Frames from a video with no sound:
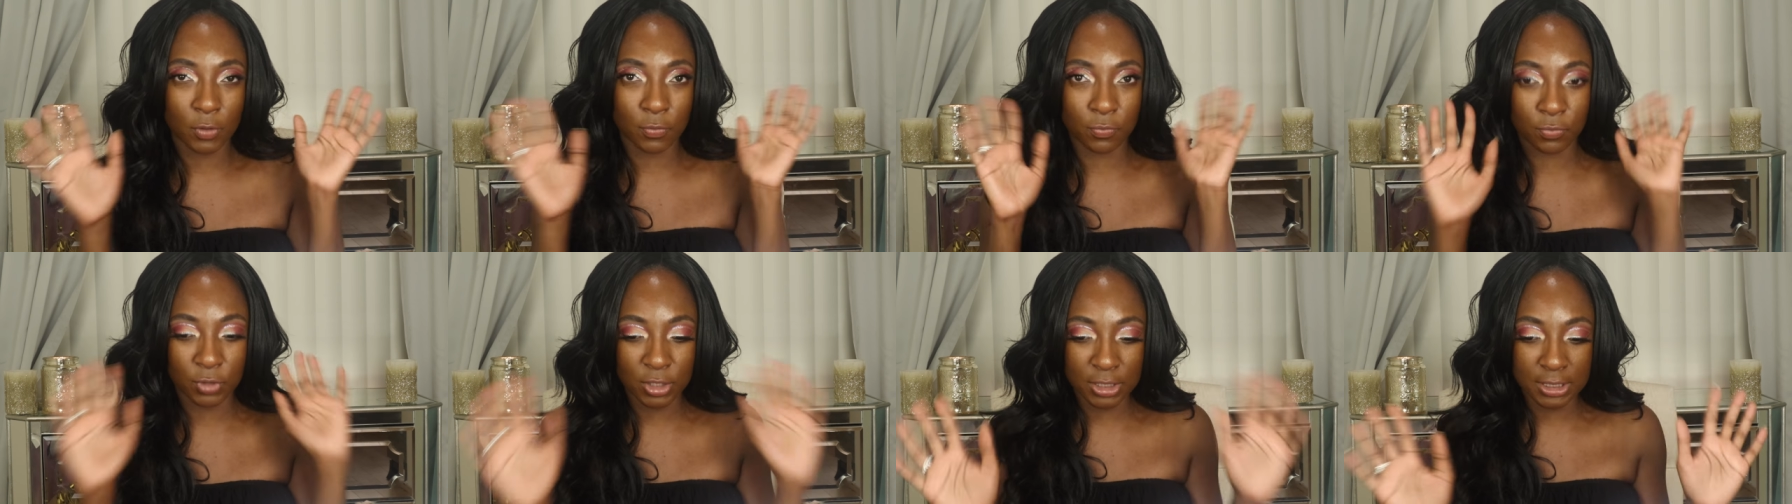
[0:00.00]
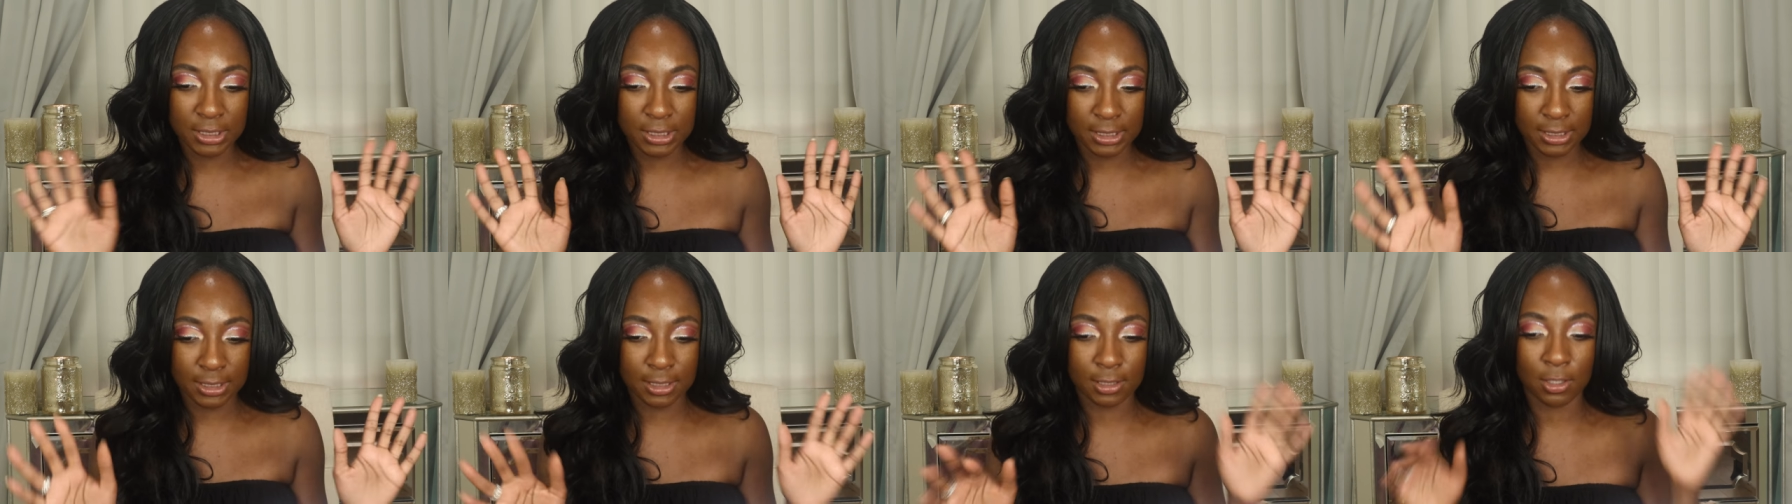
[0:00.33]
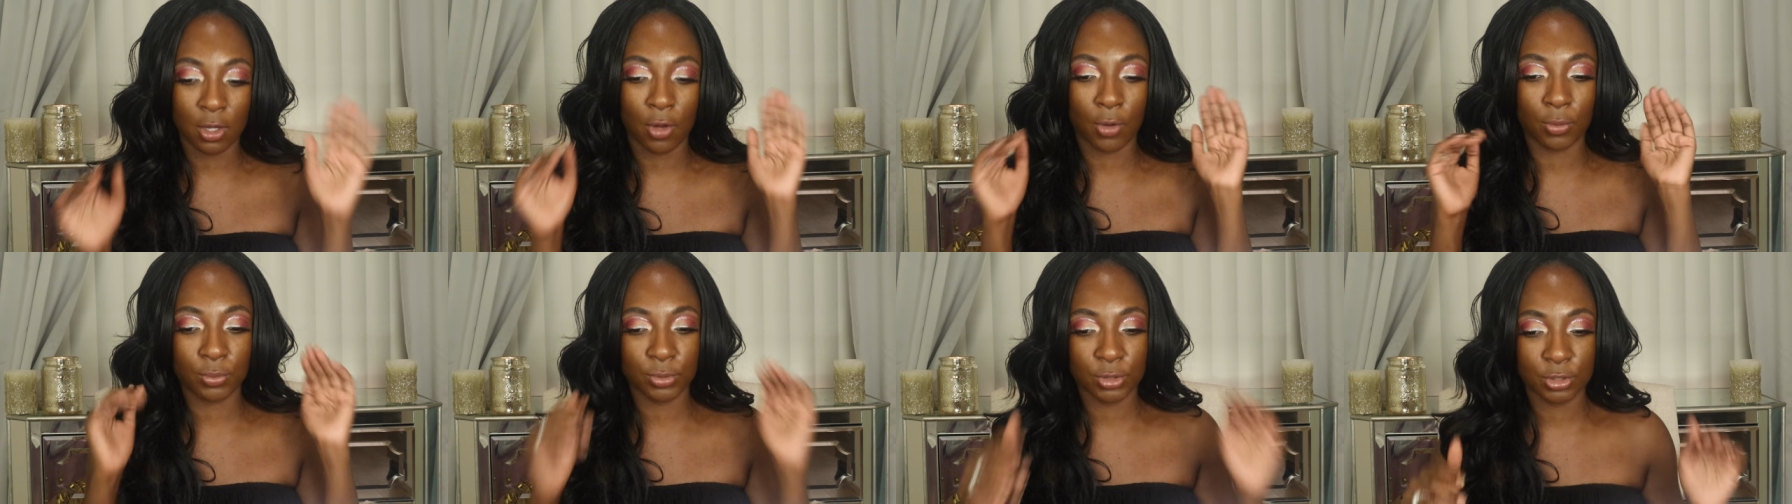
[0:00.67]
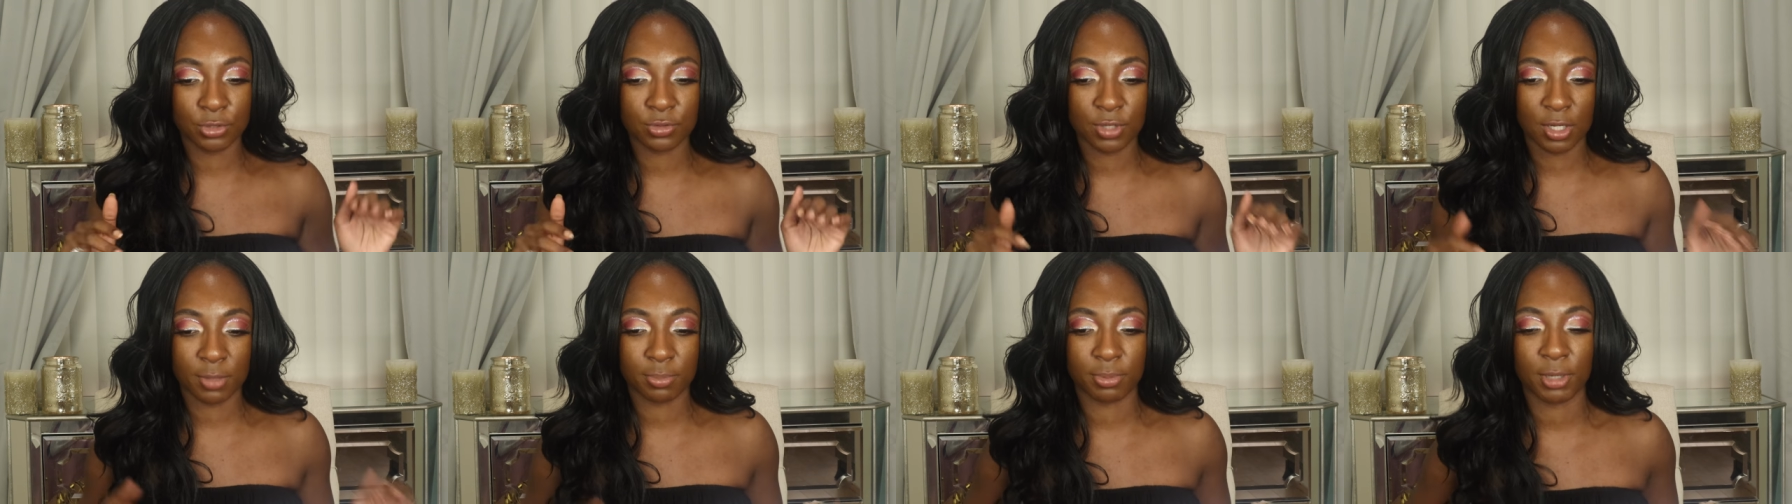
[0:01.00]
reel it in, only
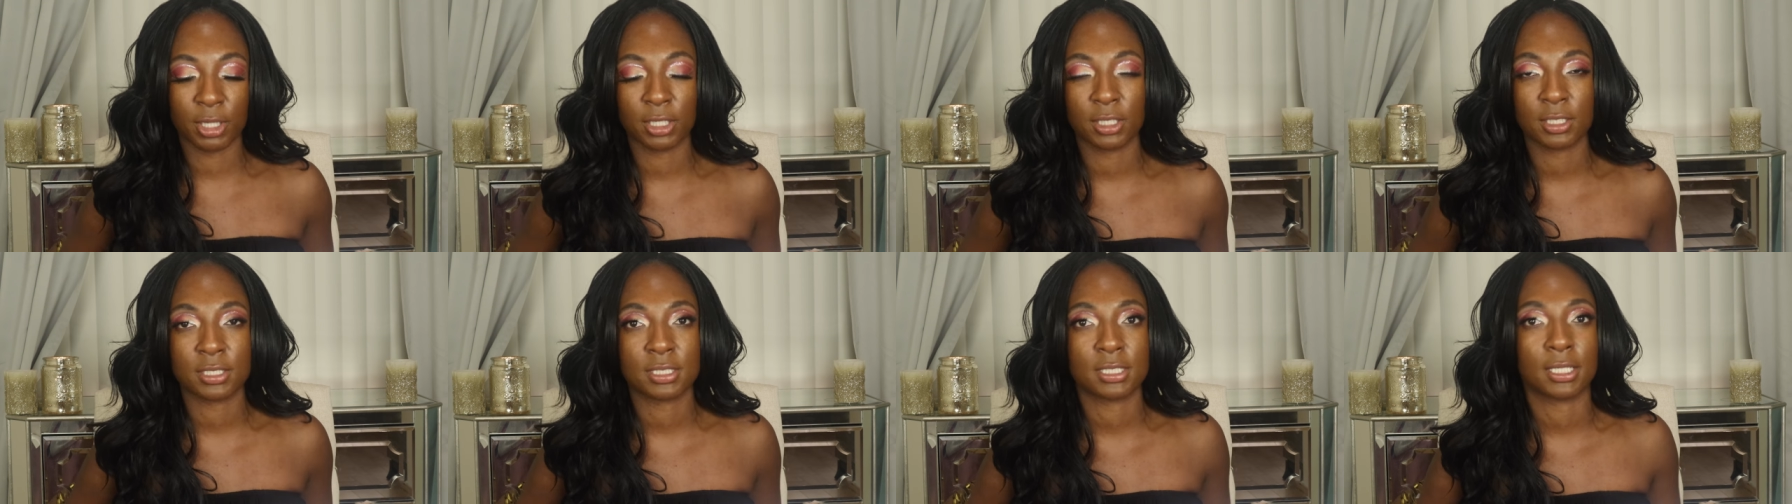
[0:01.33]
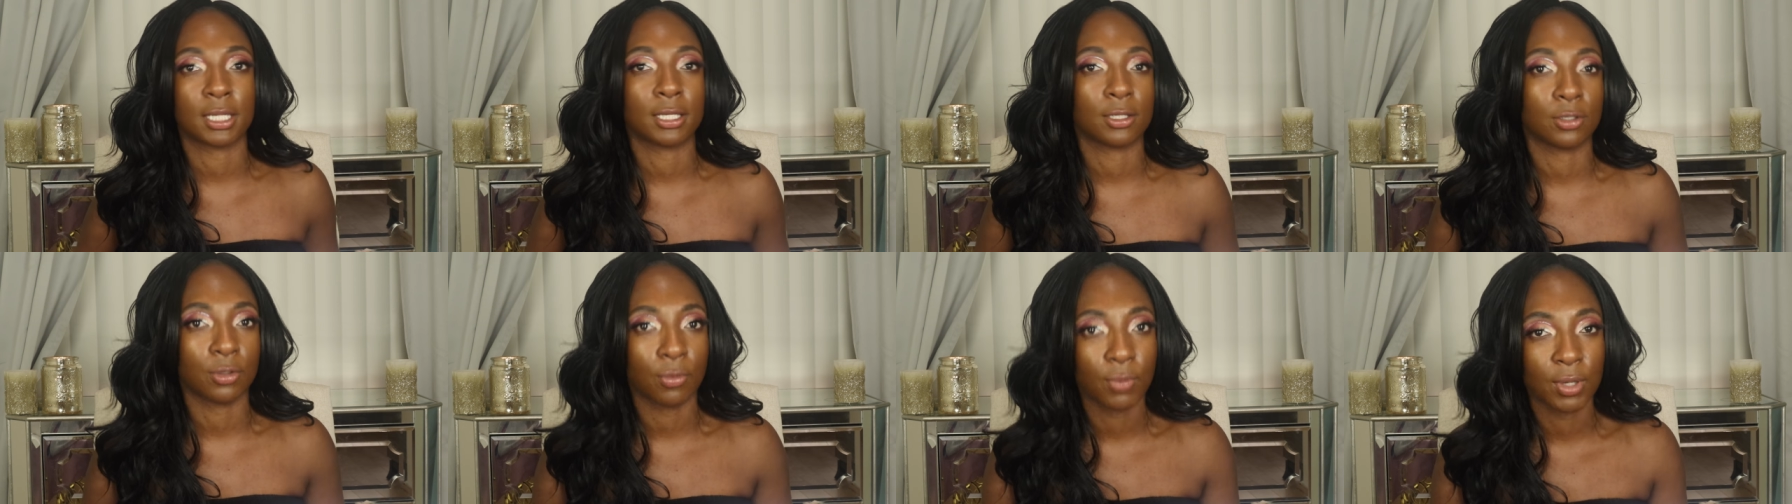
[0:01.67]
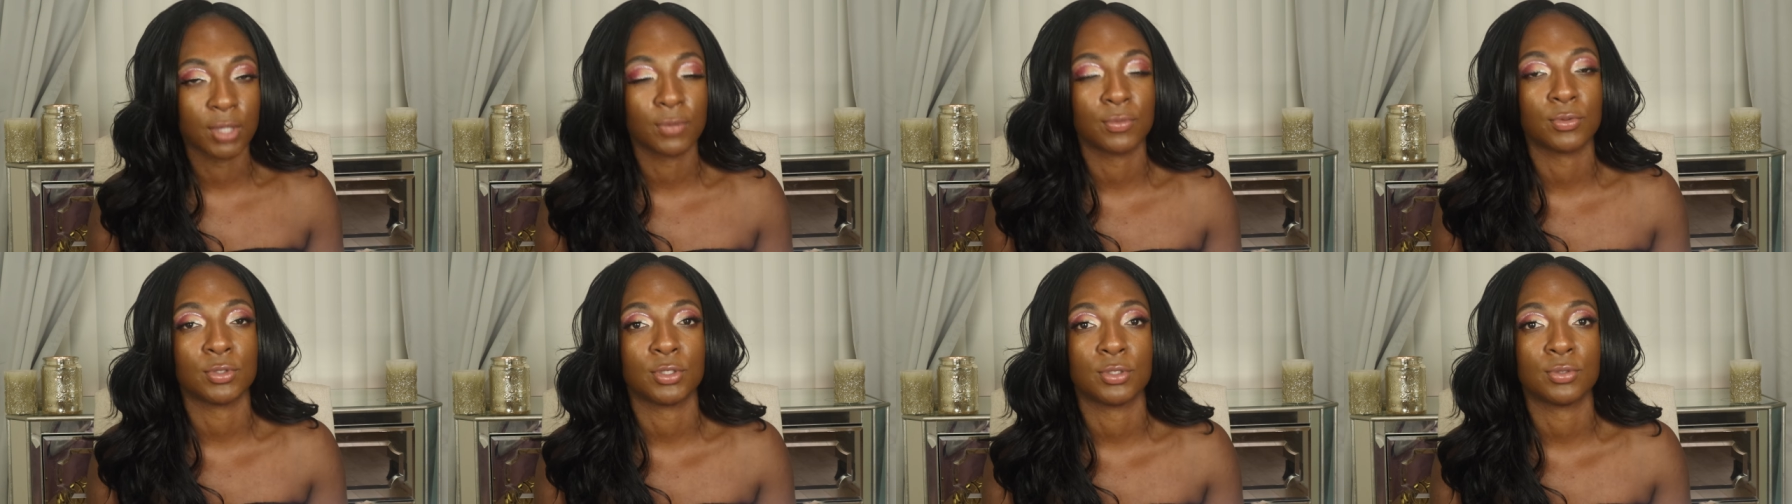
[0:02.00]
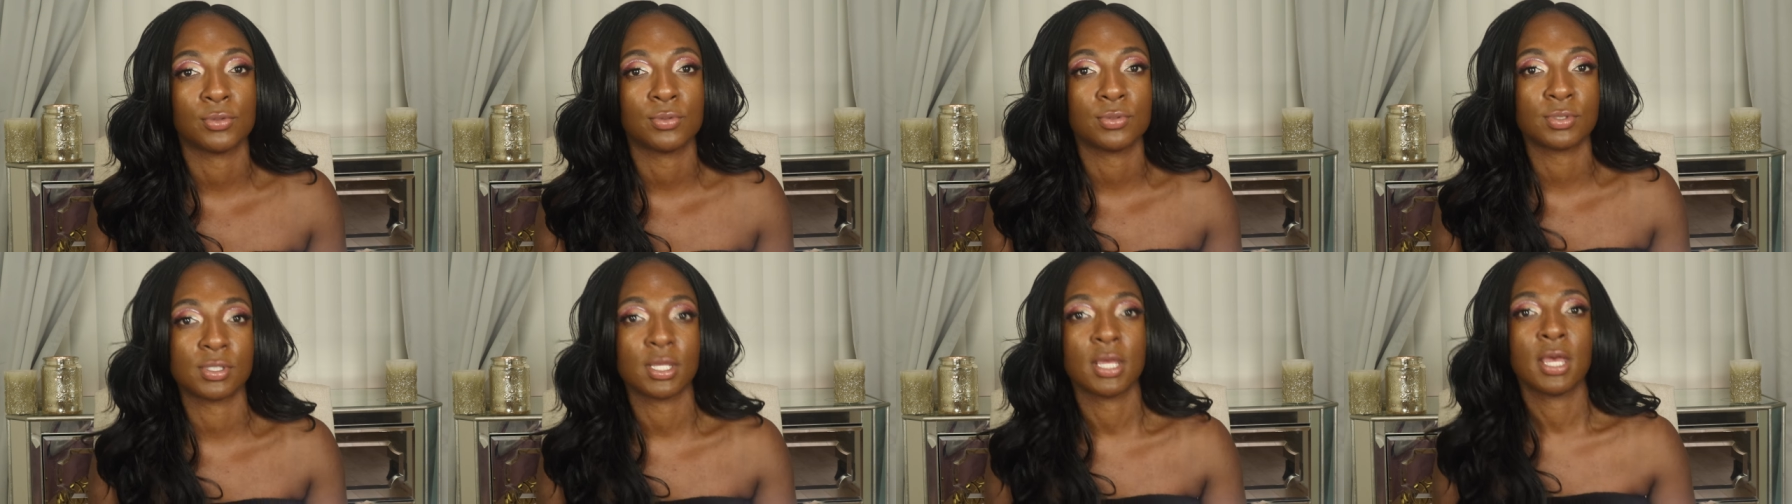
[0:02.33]
try products that I know I will
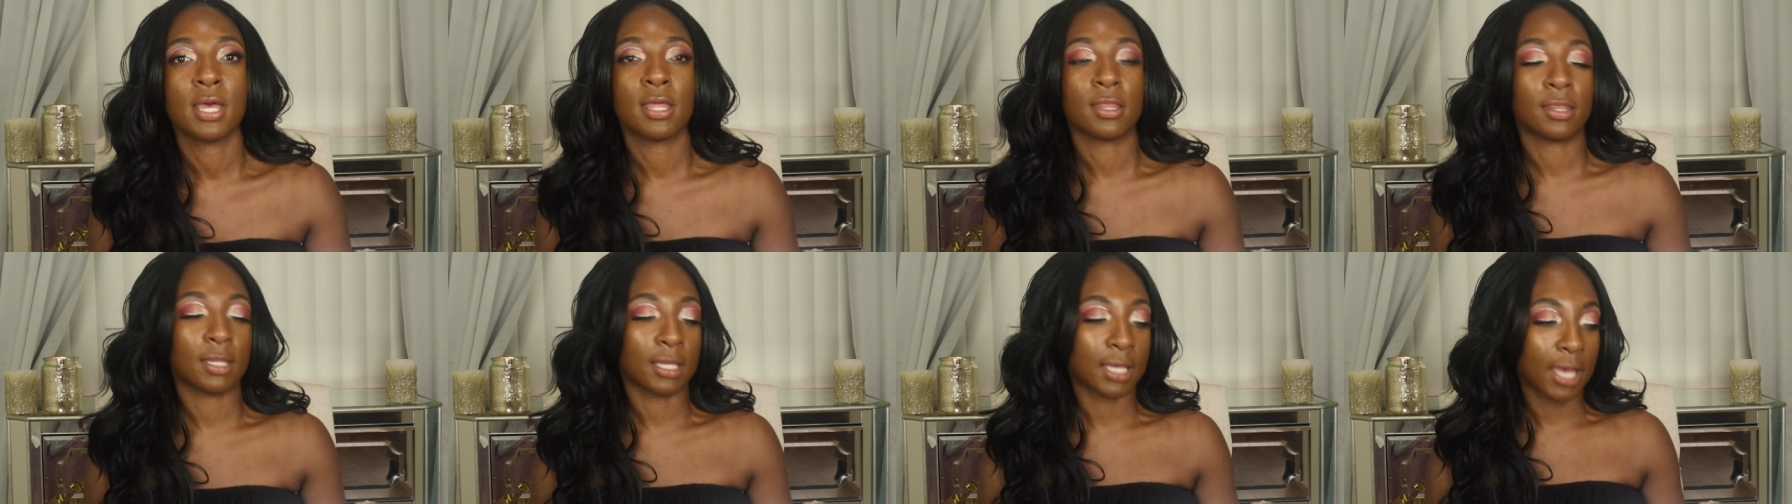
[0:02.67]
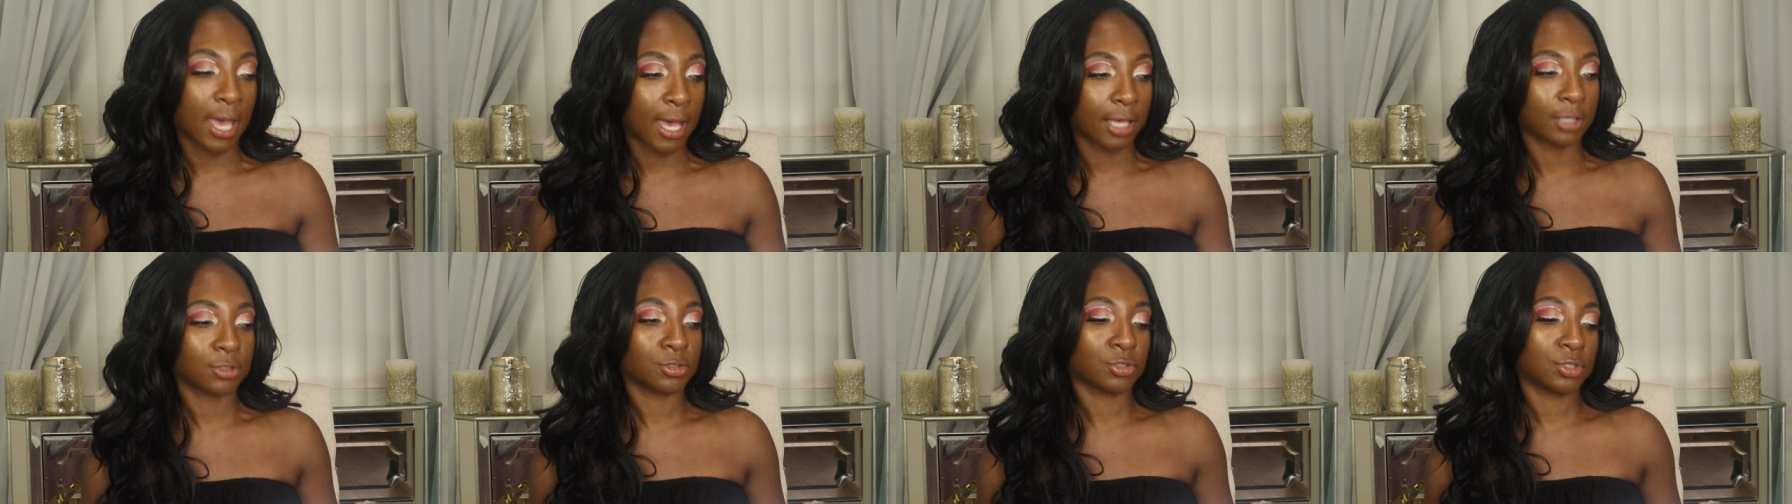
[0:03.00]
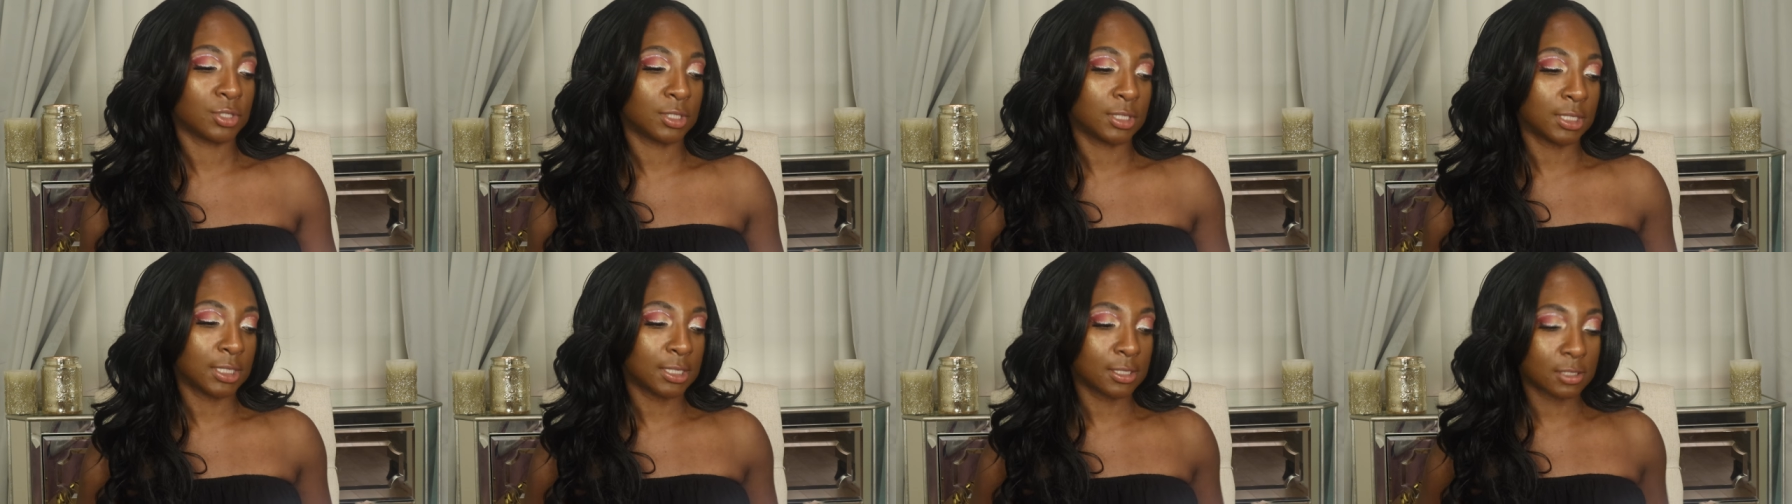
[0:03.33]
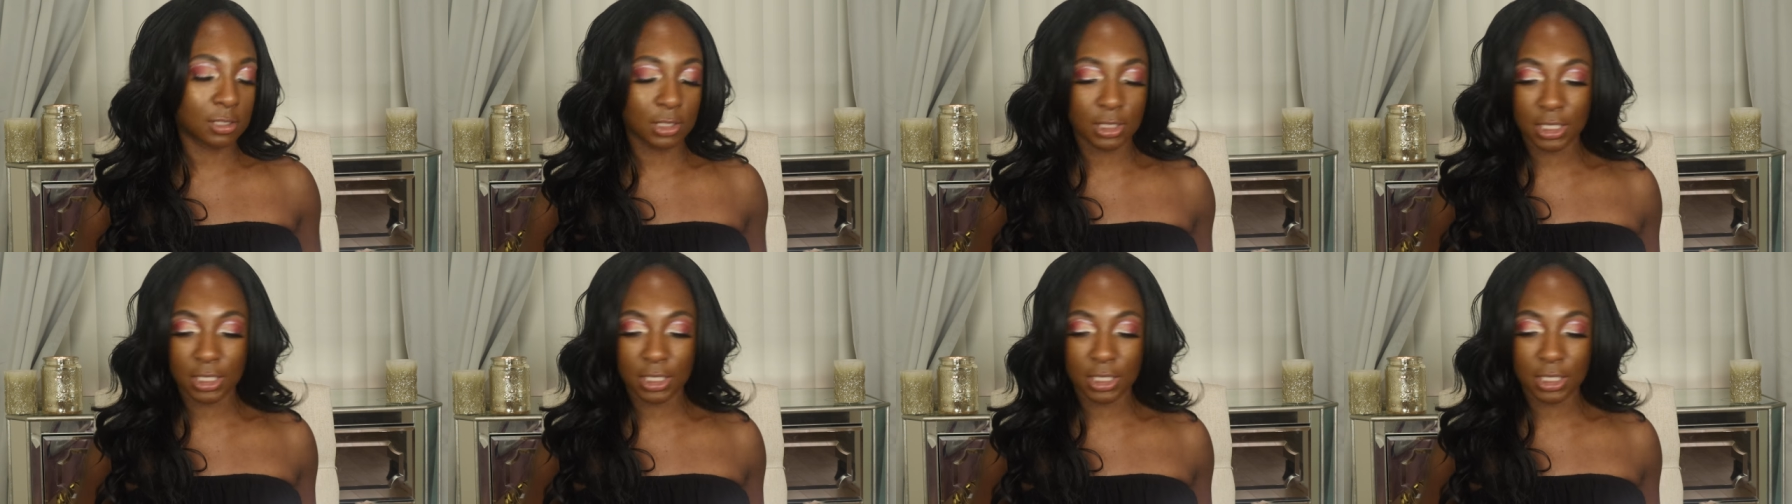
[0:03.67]
use that I actually need.